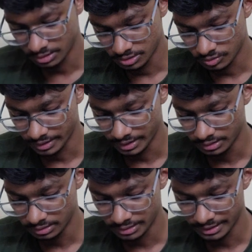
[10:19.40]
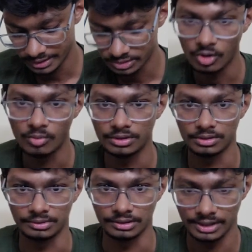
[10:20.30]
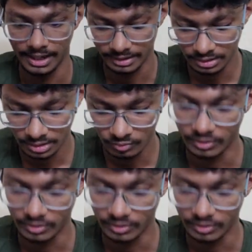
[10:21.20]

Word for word: So again, the drain is common terminal and